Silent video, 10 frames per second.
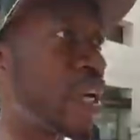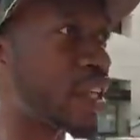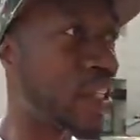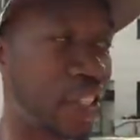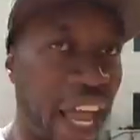
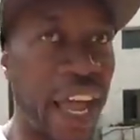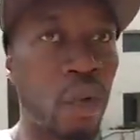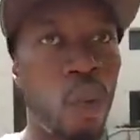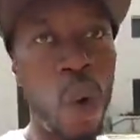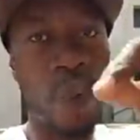understand
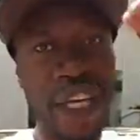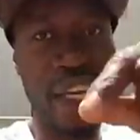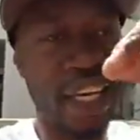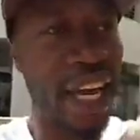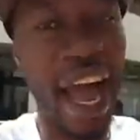what we can
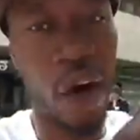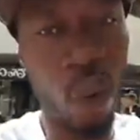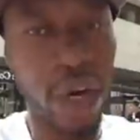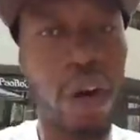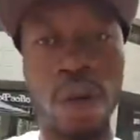get out of
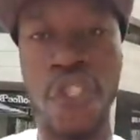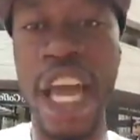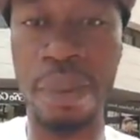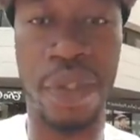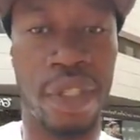one of those
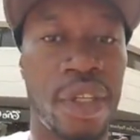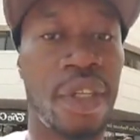shapes,